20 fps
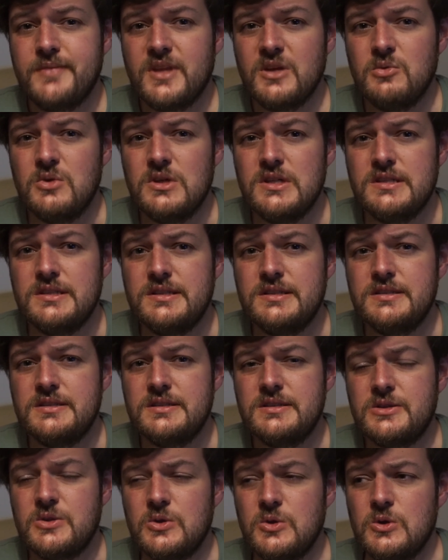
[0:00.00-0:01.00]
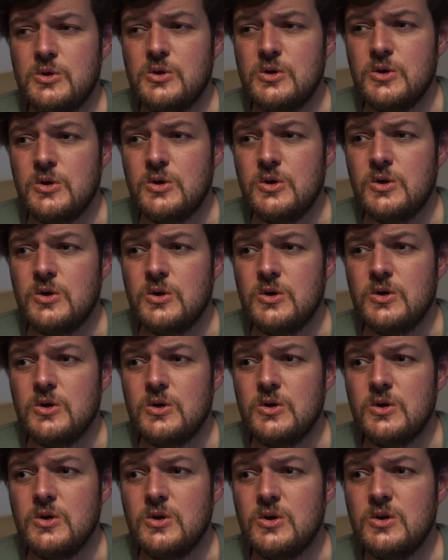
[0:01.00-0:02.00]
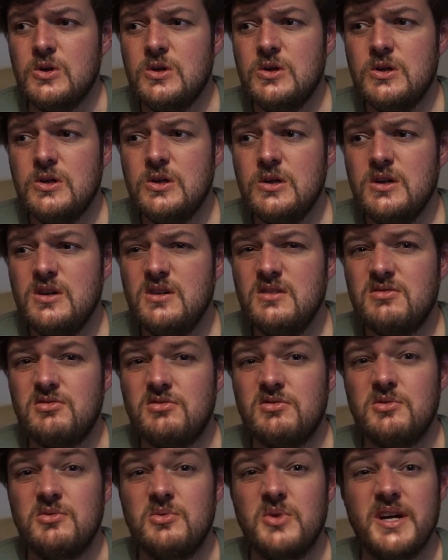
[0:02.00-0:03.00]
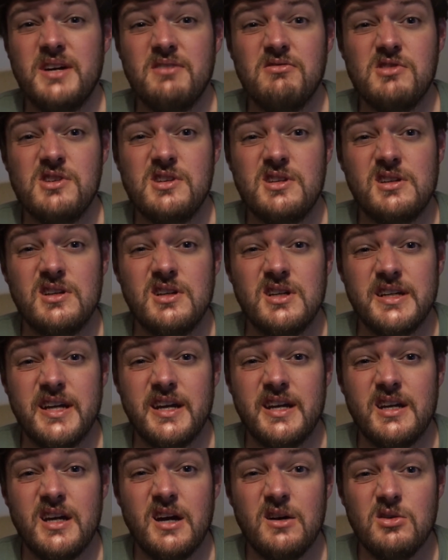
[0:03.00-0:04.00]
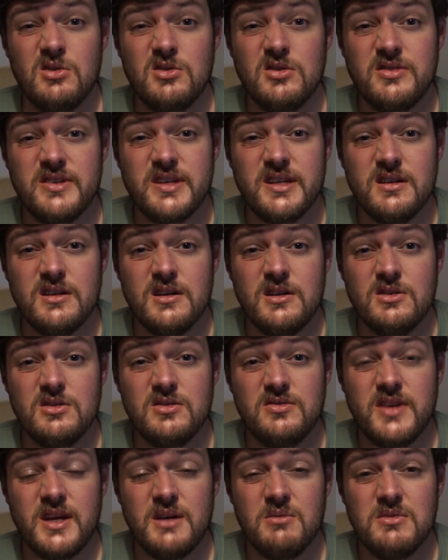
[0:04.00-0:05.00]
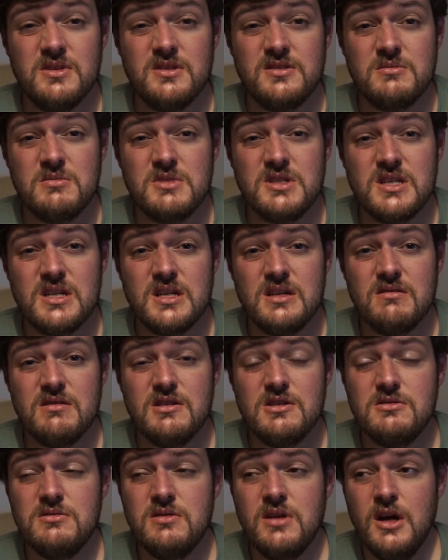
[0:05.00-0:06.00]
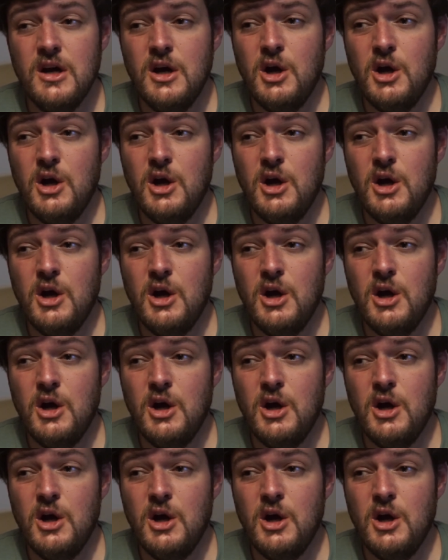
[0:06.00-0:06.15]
ones, or for whatever reason can't get hold of that as a material,